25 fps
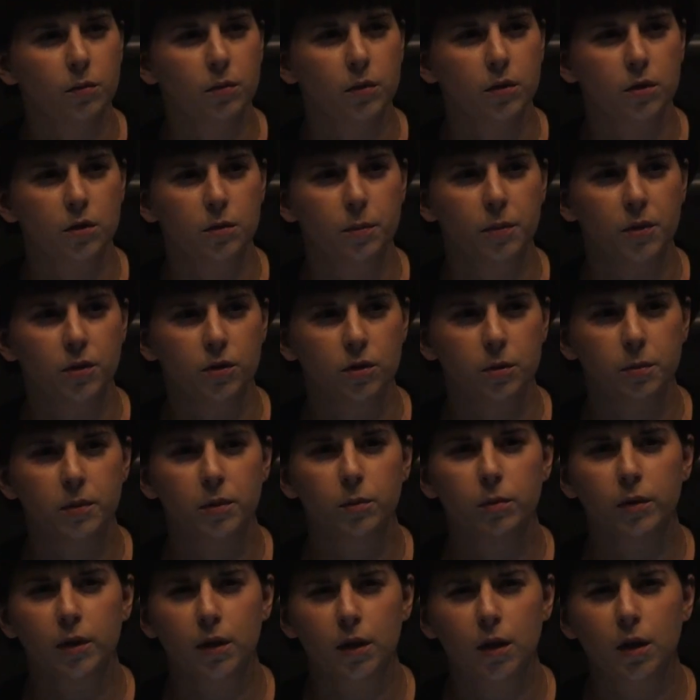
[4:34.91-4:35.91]
We're supposed to be
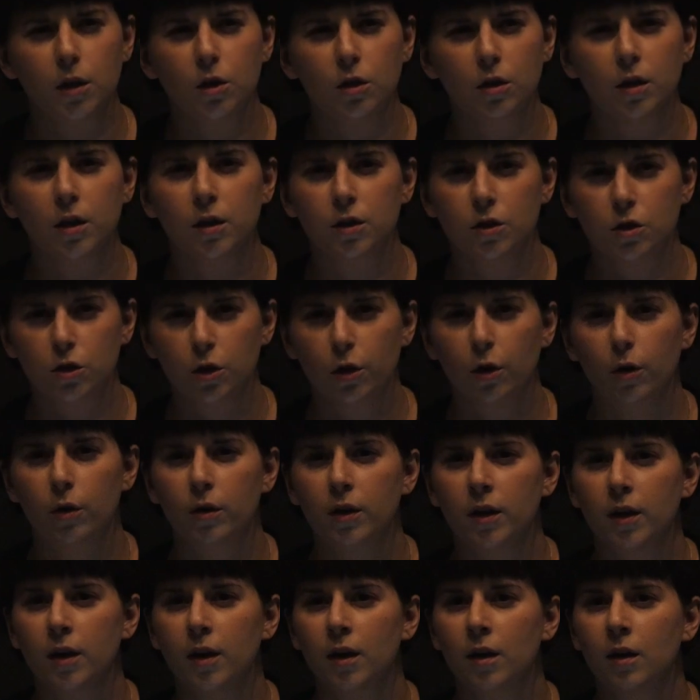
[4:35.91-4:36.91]
really good at
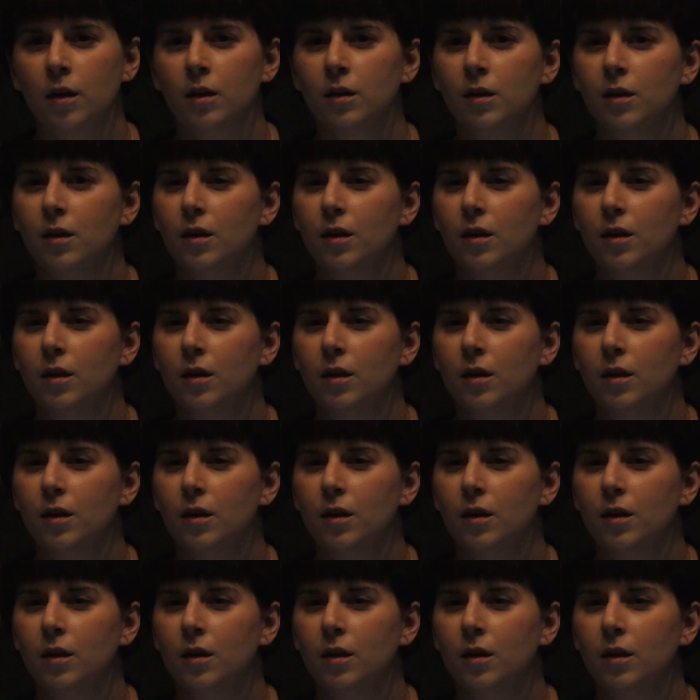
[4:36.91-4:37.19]
turning